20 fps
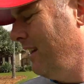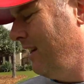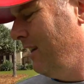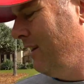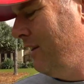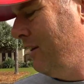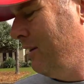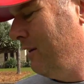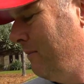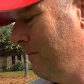
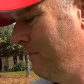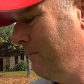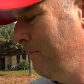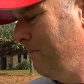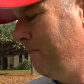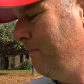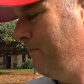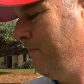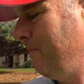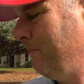
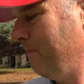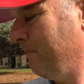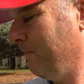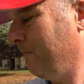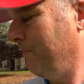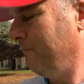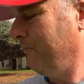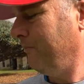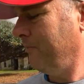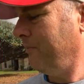
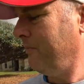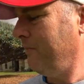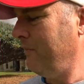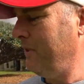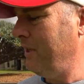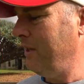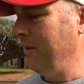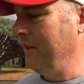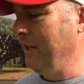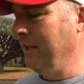
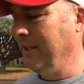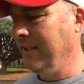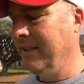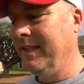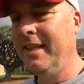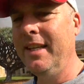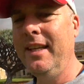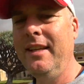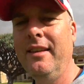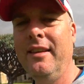You can
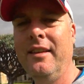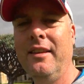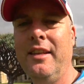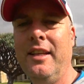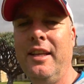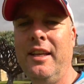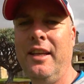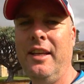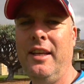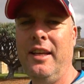see that
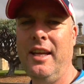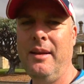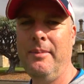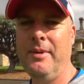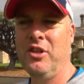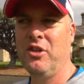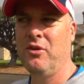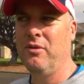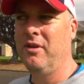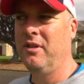the
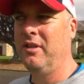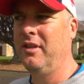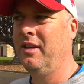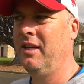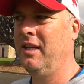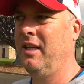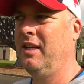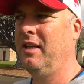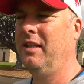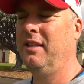image
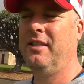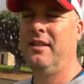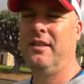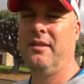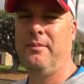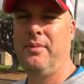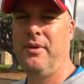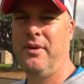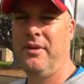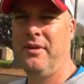quality is
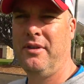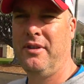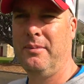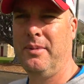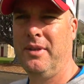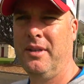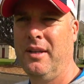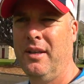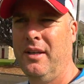superb,